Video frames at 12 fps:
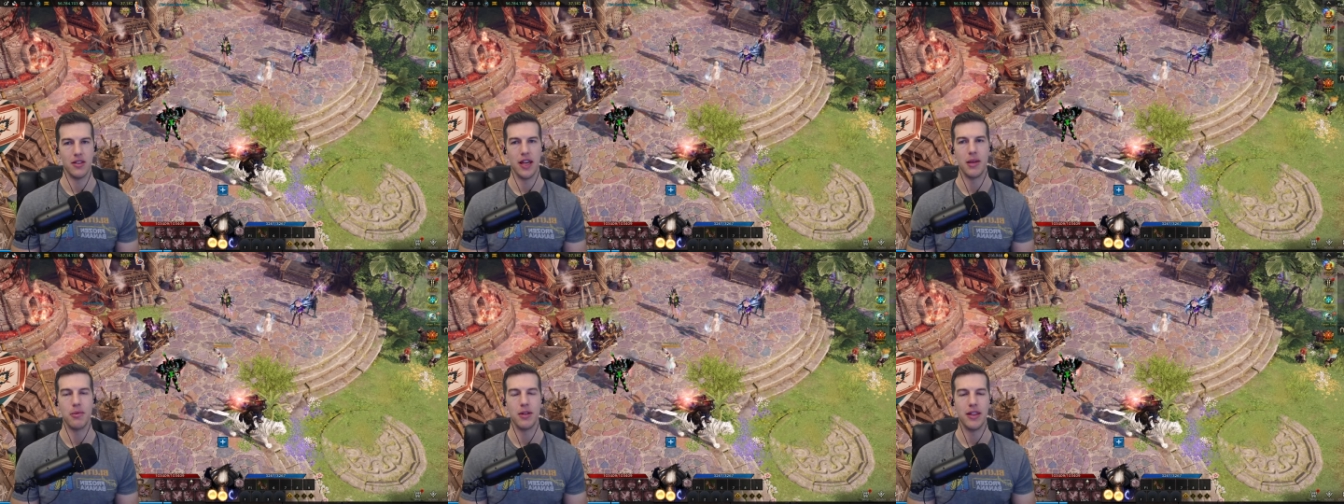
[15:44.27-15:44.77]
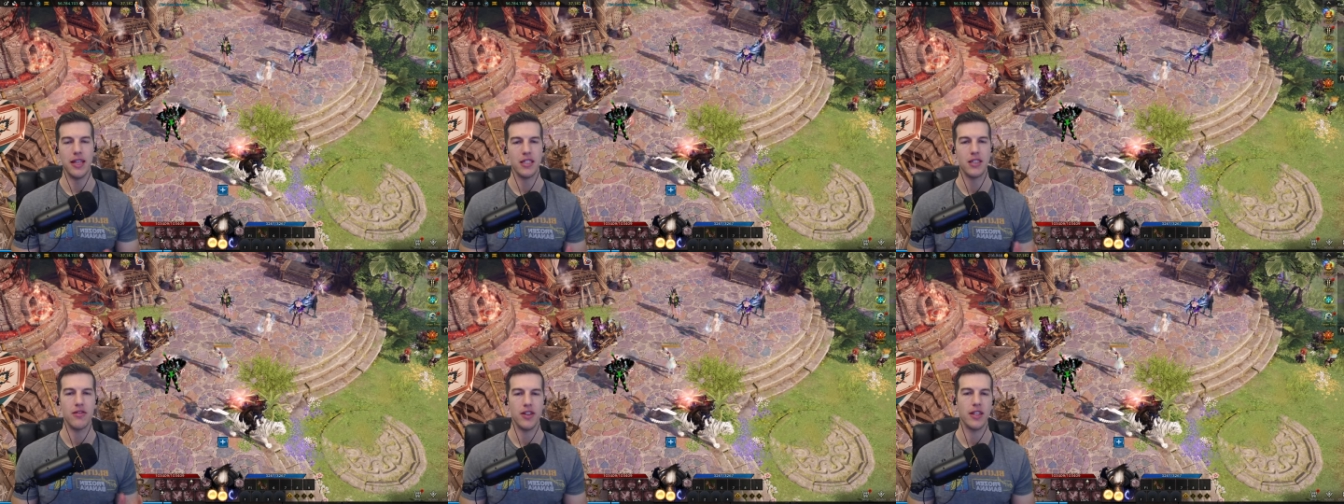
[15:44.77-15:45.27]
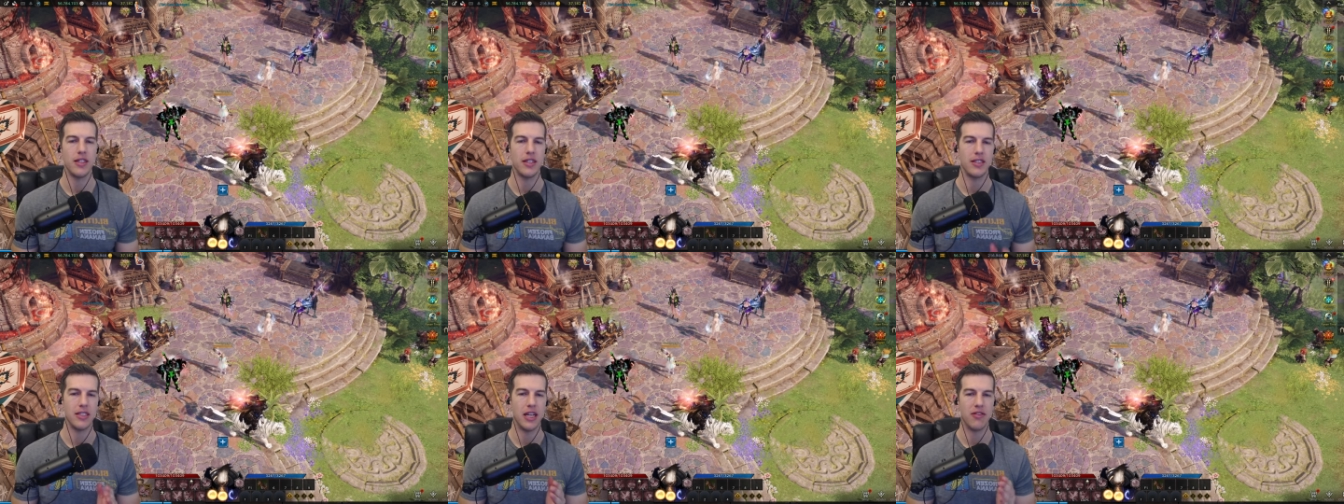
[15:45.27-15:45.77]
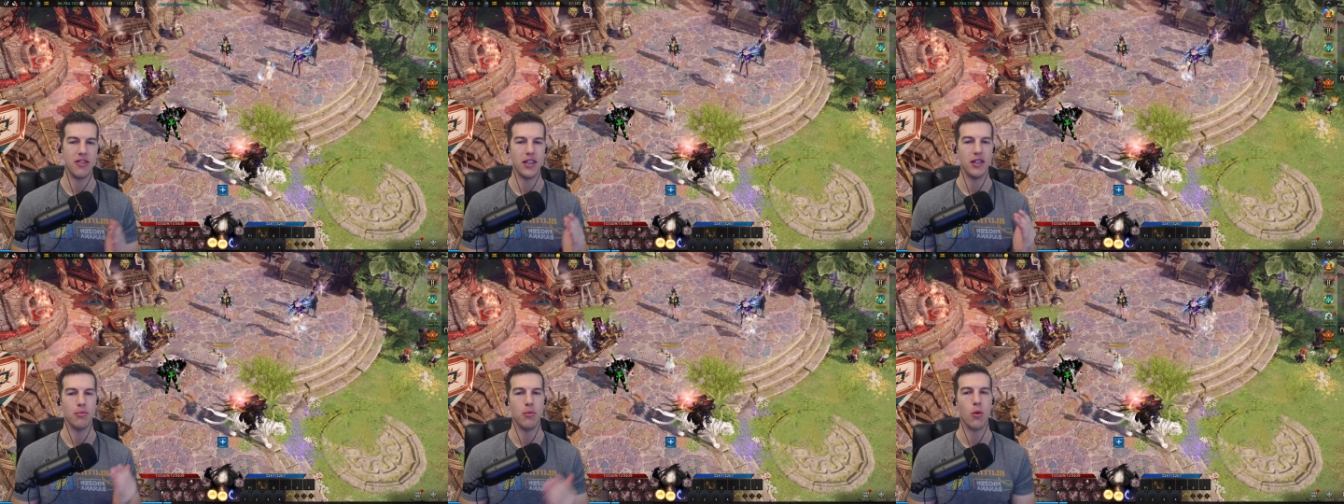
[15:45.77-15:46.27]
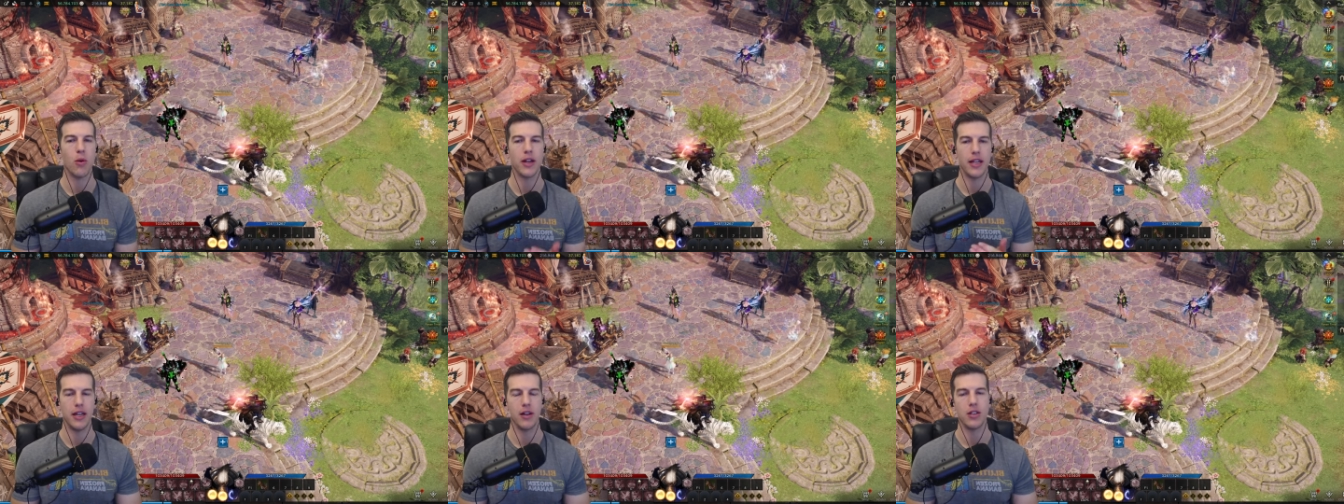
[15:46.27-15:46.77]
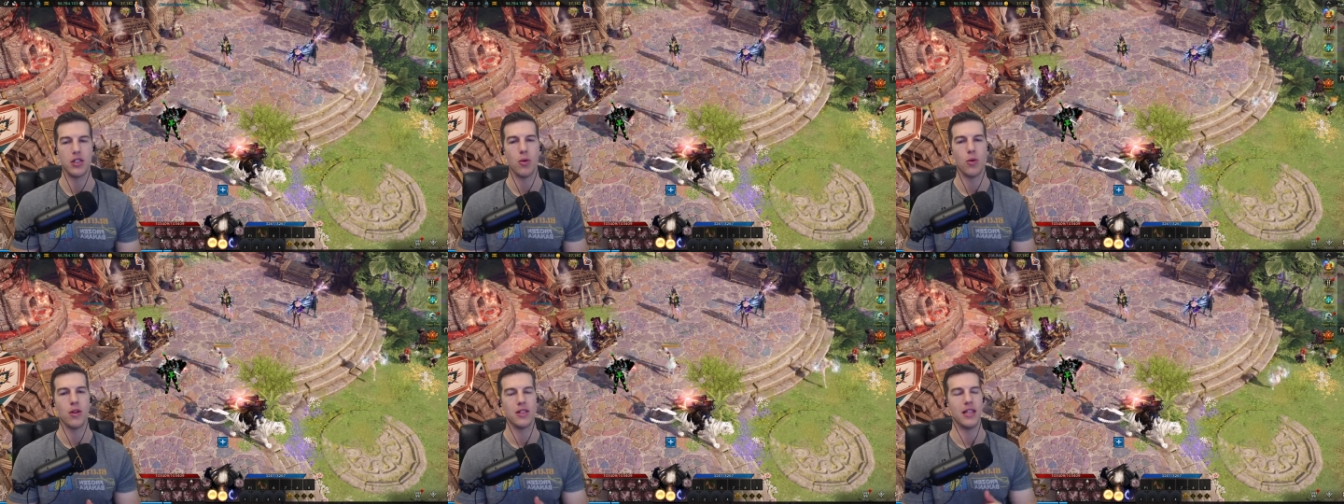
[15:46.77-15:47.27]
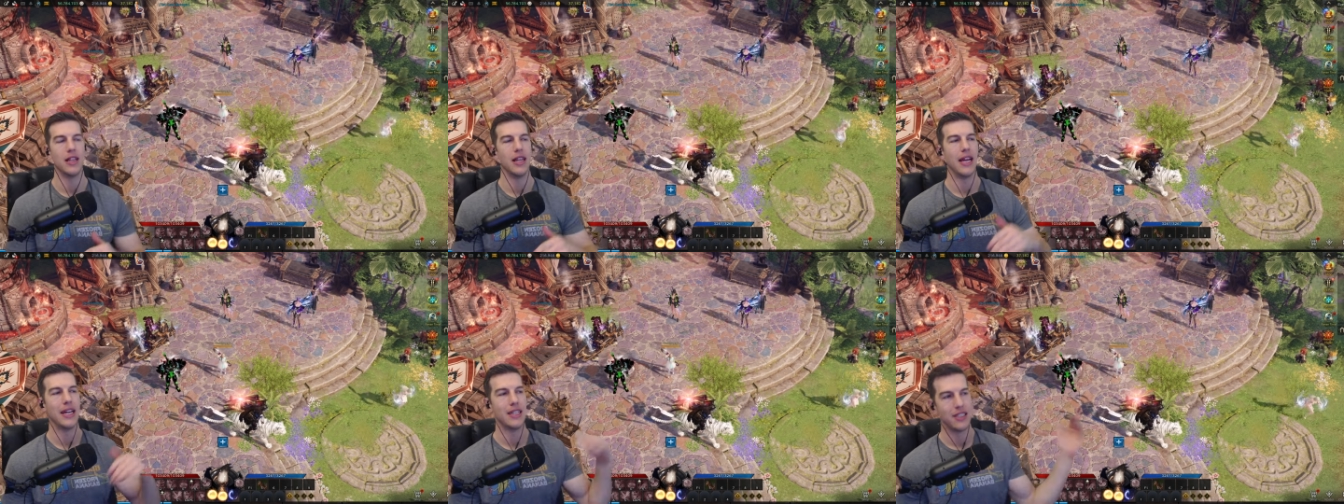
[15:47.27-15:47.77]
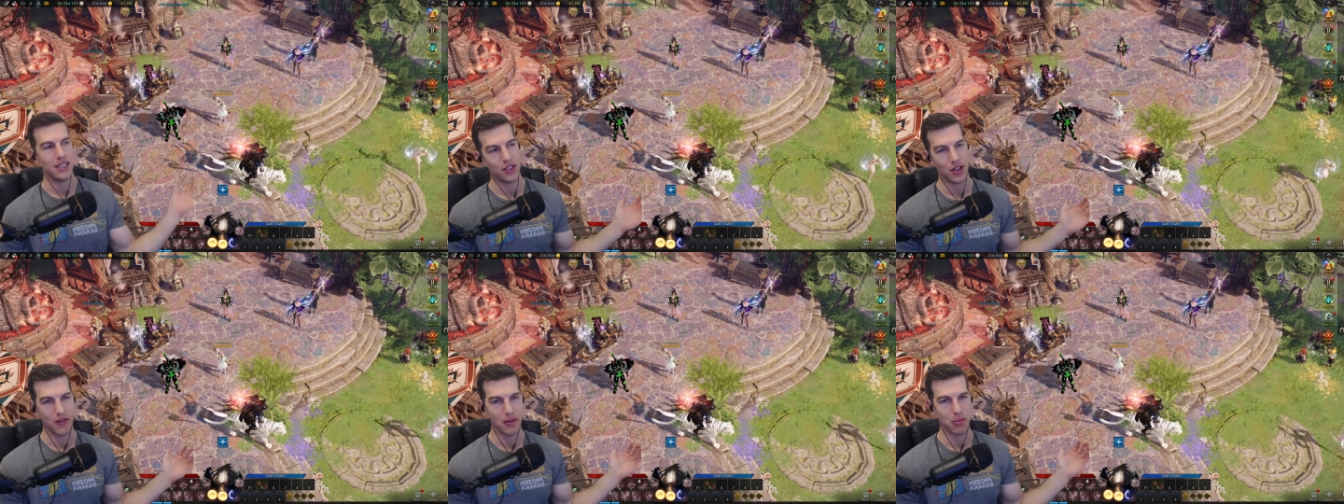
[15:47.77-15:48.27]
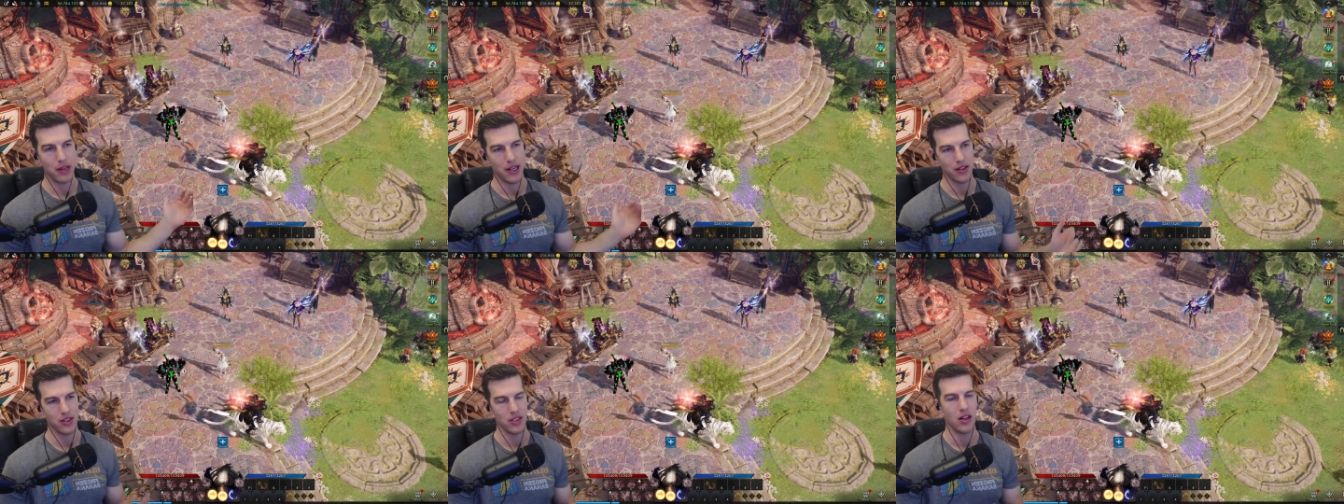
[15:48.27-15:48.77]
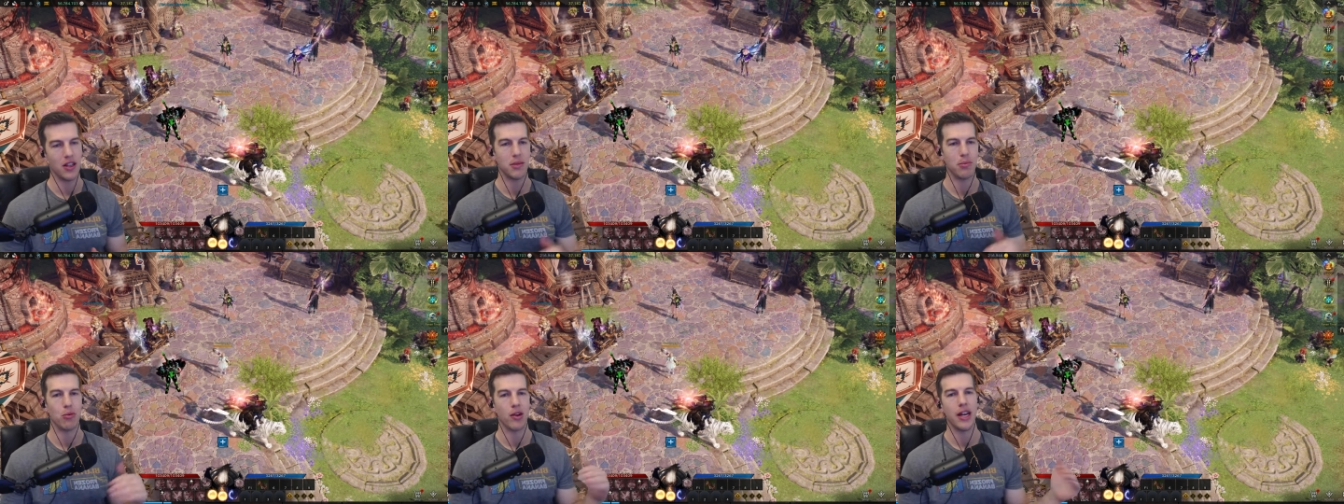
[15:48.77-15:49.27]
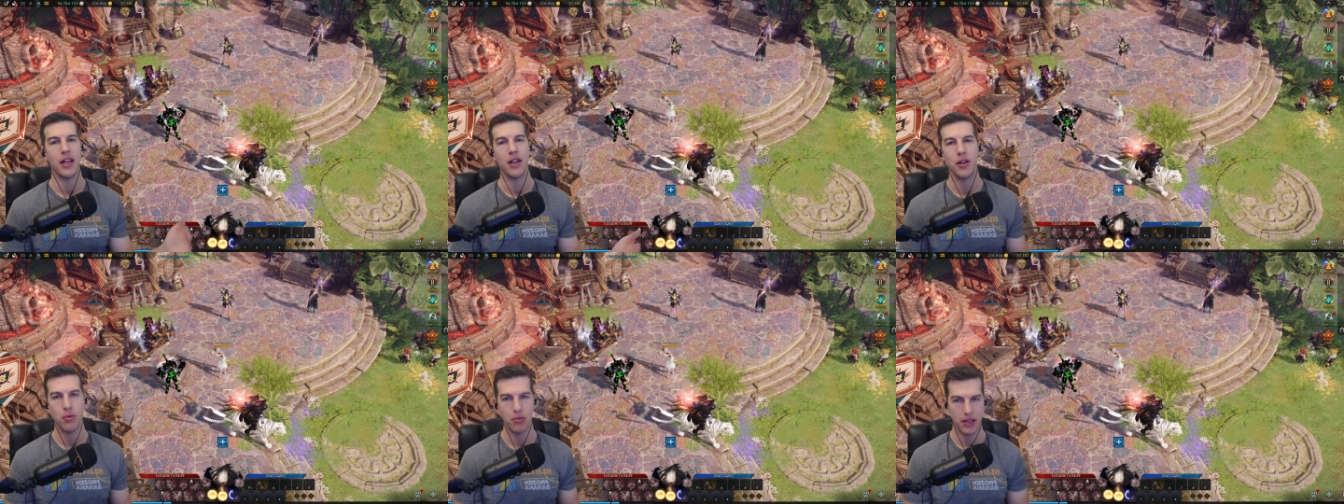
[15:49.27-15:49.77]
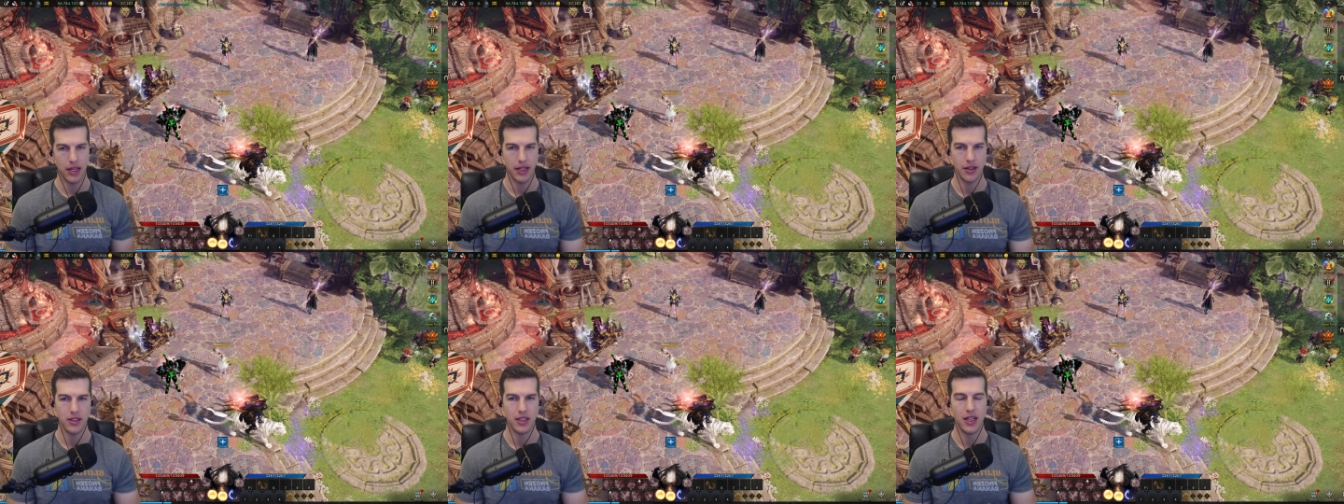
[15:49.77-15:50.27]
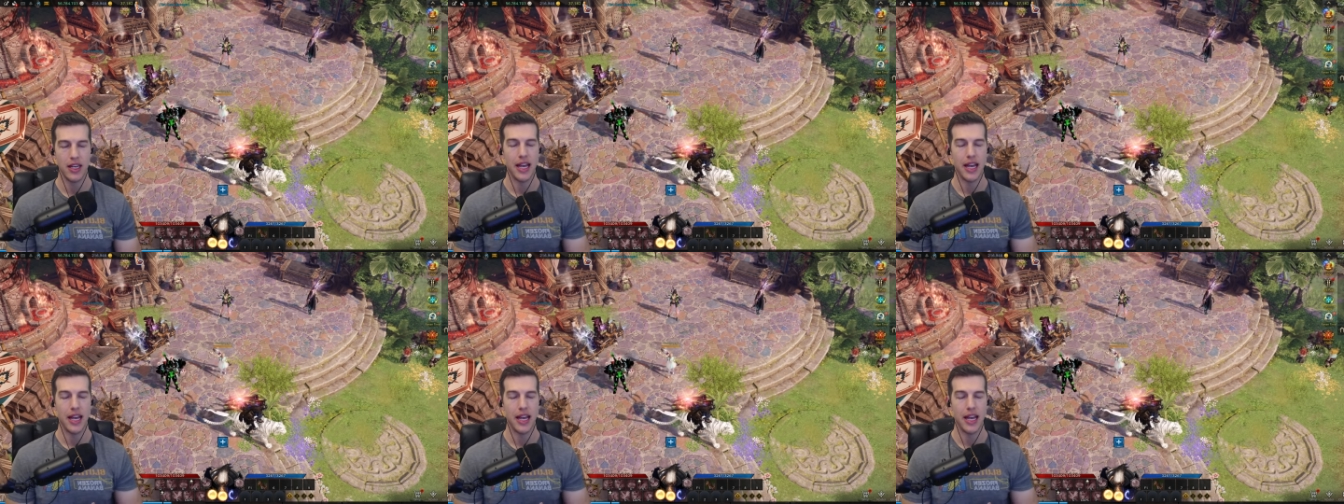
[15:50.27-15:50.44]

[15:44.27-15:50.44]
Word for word: okay but this event is definitely more geared toward the legacy server players not the brand new players